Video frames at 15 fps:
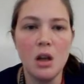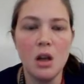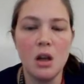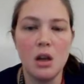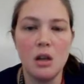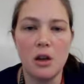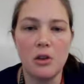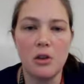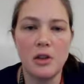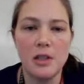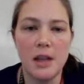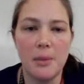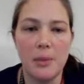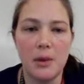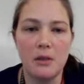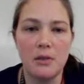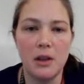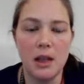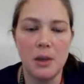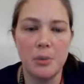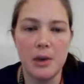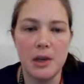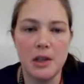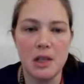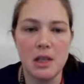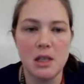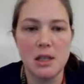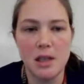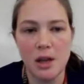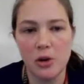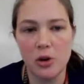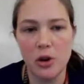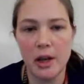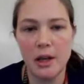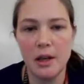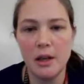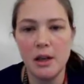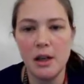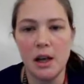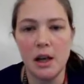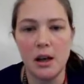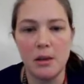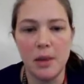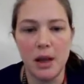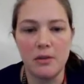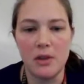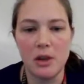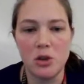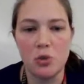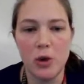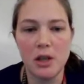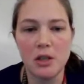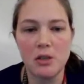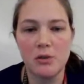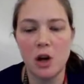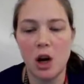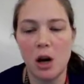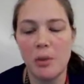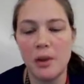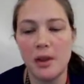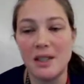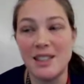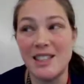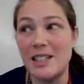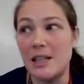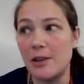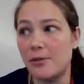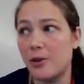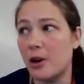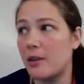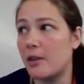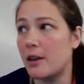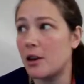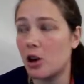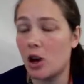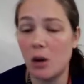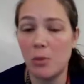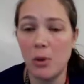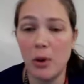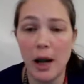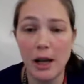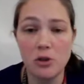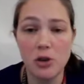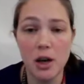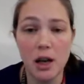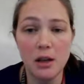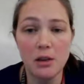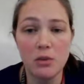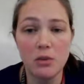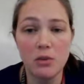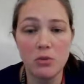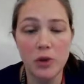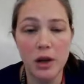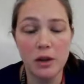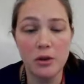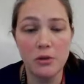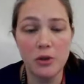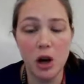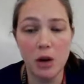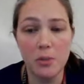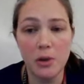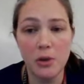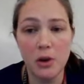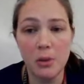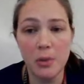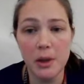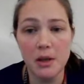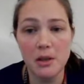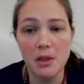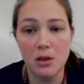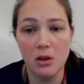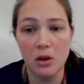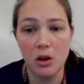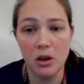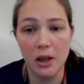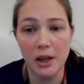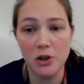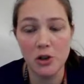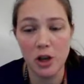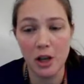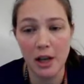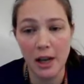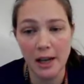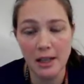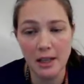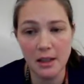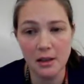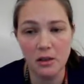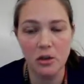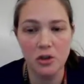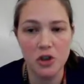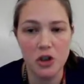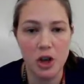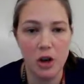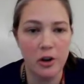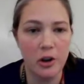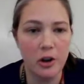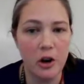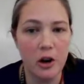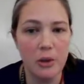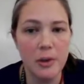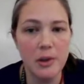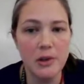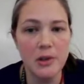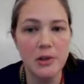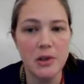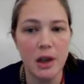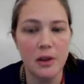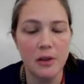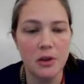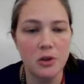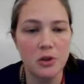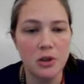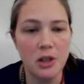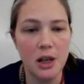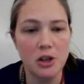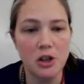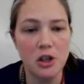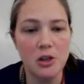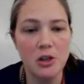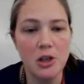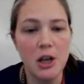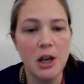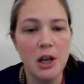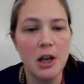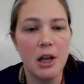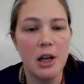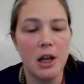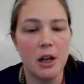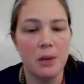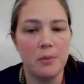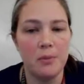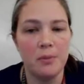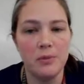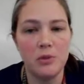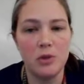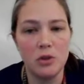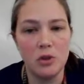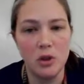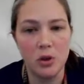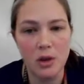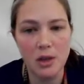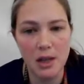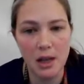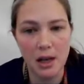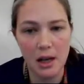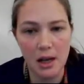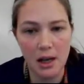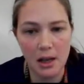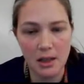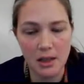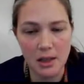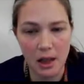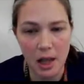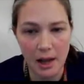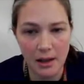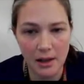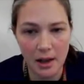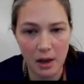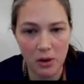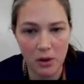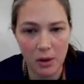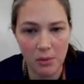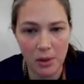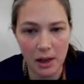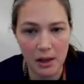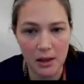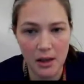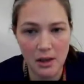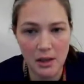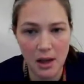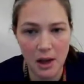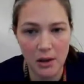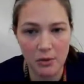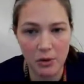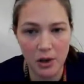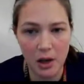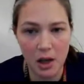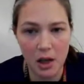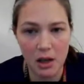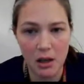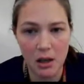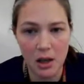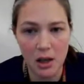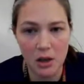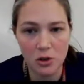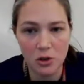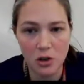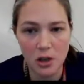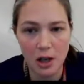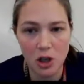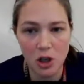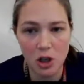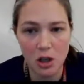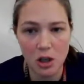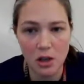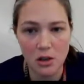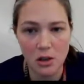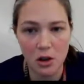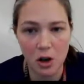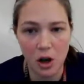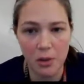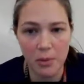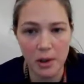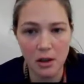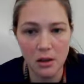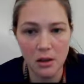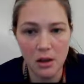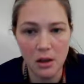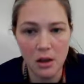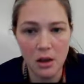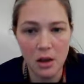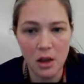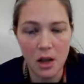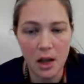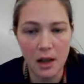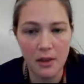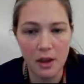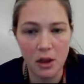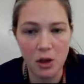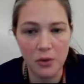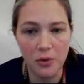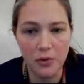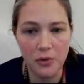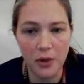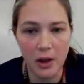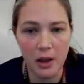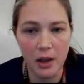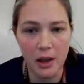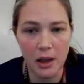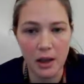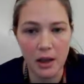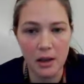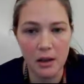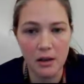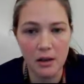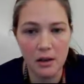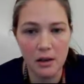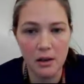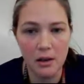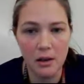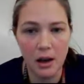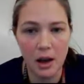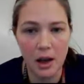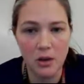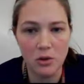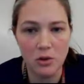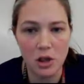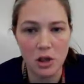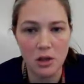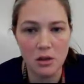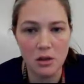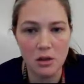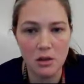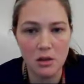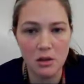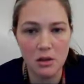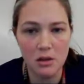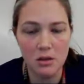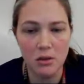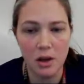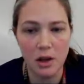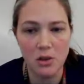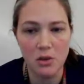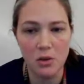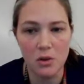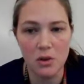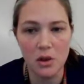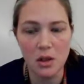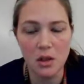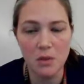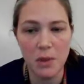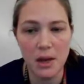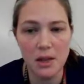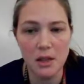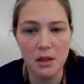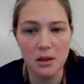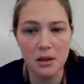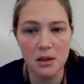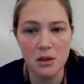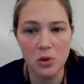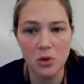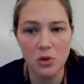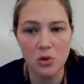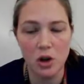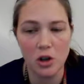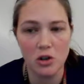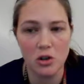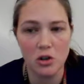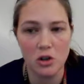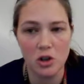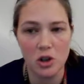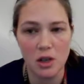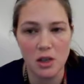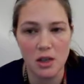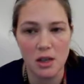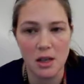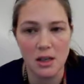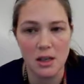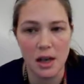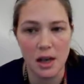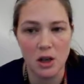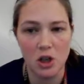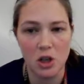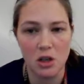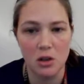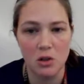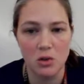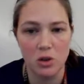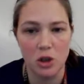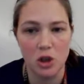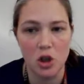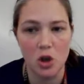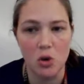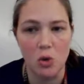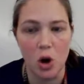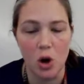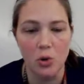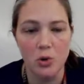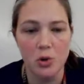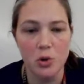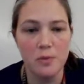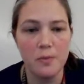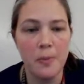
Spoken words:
Another example of a lipid is a steroid. They have these rings of carbon. It's different than a carbohydrate ring of carbon, though, because they're all interconnected. They're all sharing carbons at intersections. Notice that in a line diagram like this, every intersection is a carbon, and then you fill in hydrogens, right? So this whole structure is just C's and H's, and there's only 2 O's.